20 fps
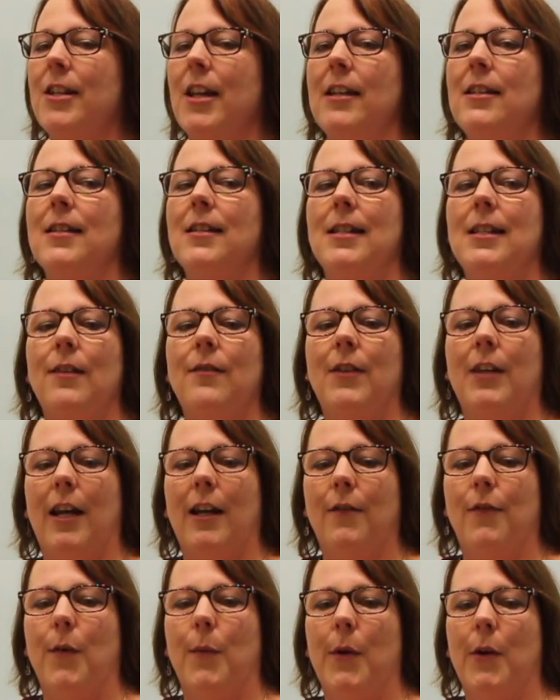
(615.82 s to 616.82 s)
I tend to
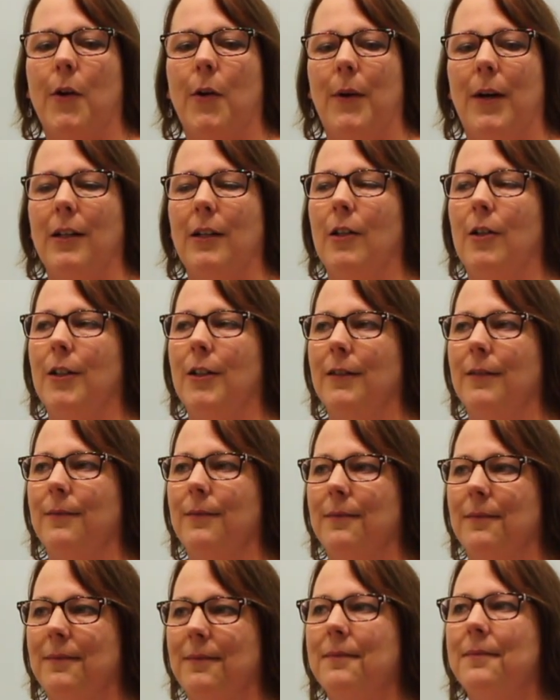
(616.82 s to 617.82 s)
deviate from it quite a lot.
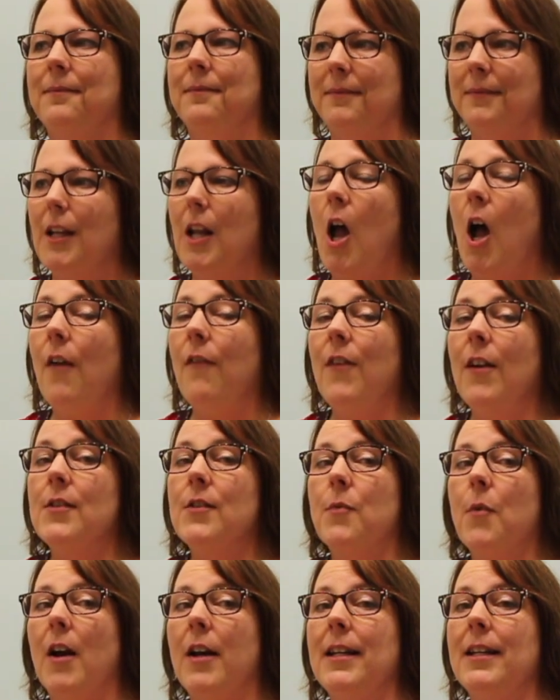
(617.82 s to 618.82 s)
Okay. I
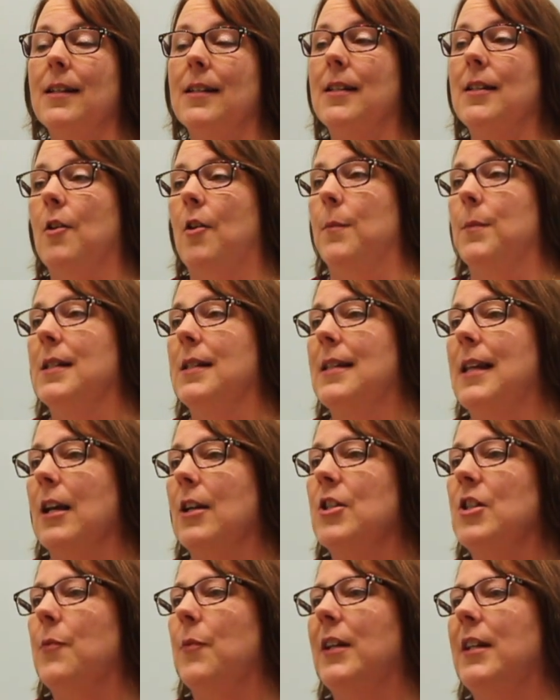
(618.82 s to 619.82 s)
find writing a synopsis
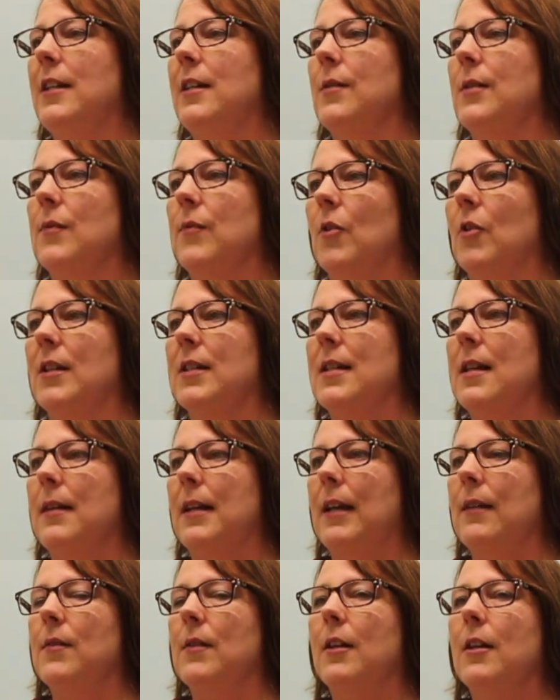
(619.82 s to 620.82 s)
actually really useful because
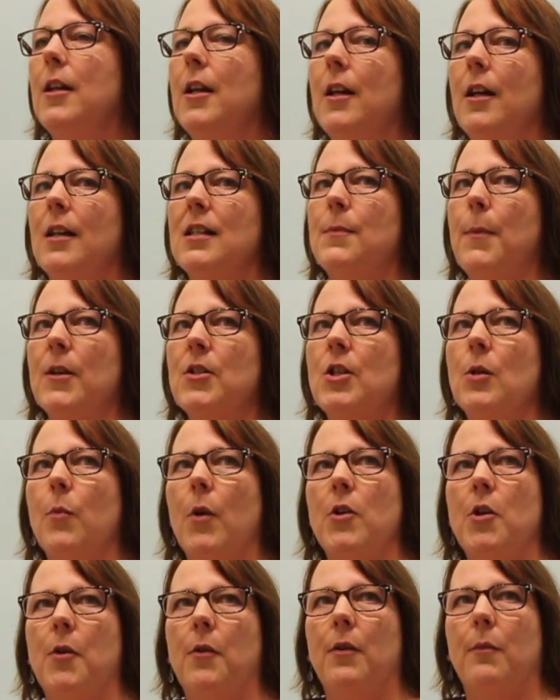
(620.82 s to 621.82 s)
it, it especially
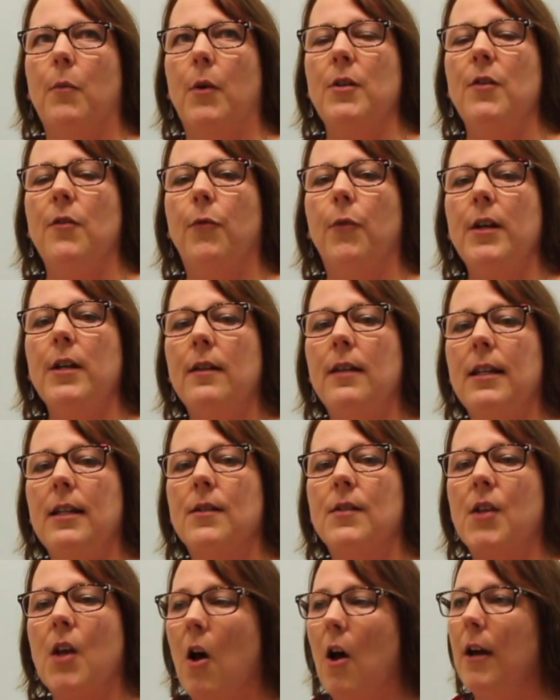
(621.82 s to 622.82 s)
when you when you've written the
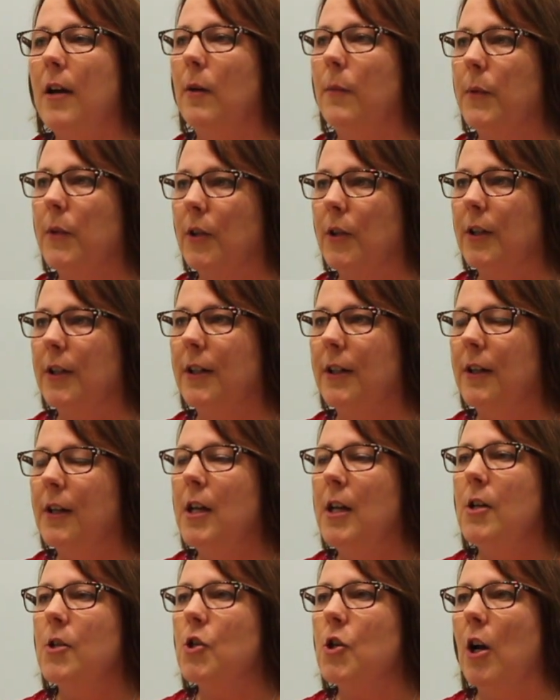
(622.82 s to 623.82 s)
entire book.
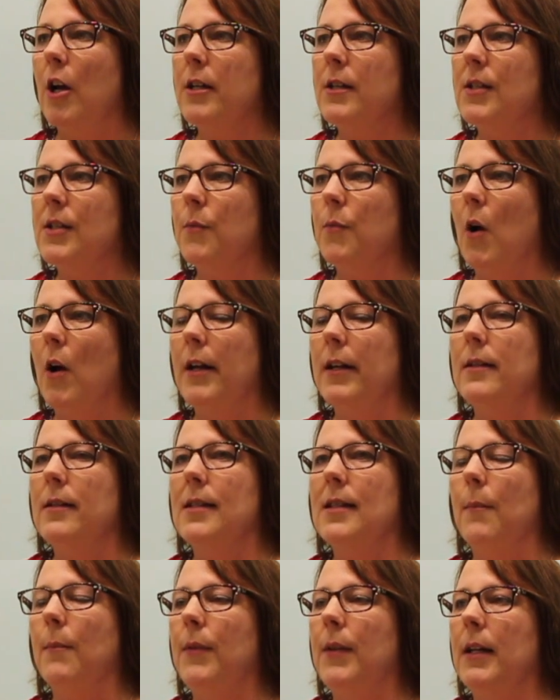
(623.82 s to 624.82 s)
Trying to write
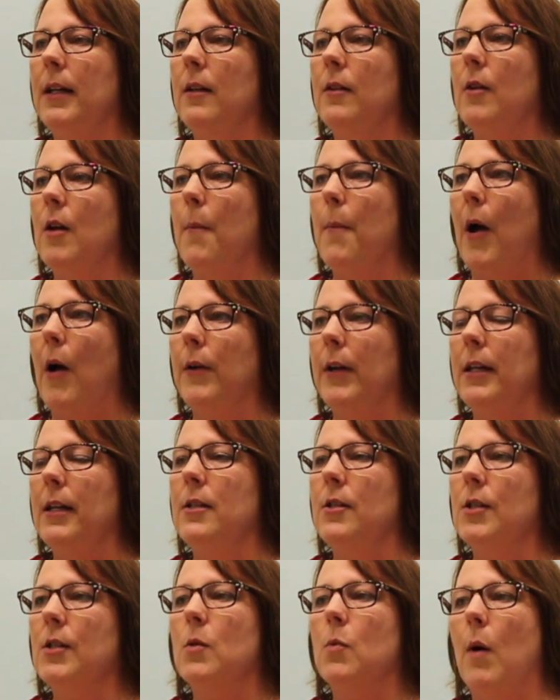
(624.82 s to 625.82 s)
something about it
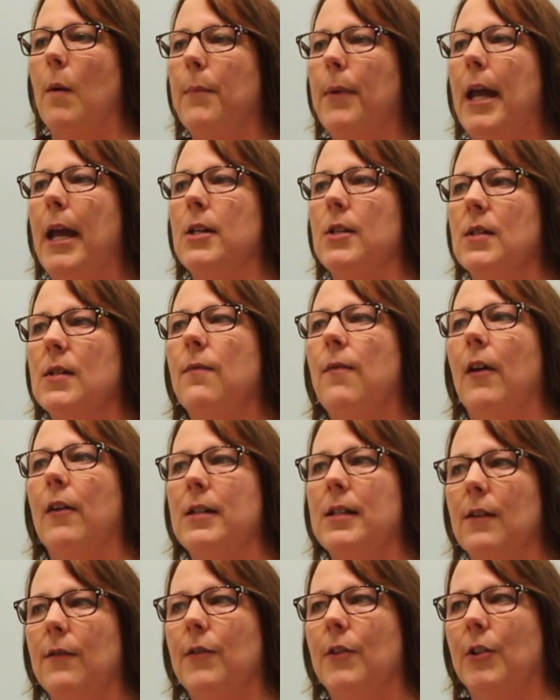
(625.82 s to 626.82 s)
in just one page is
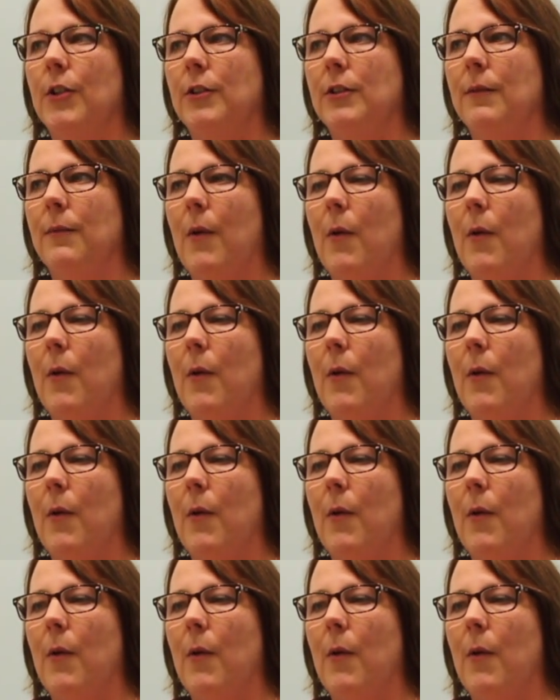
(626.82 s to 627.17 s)
very difficult.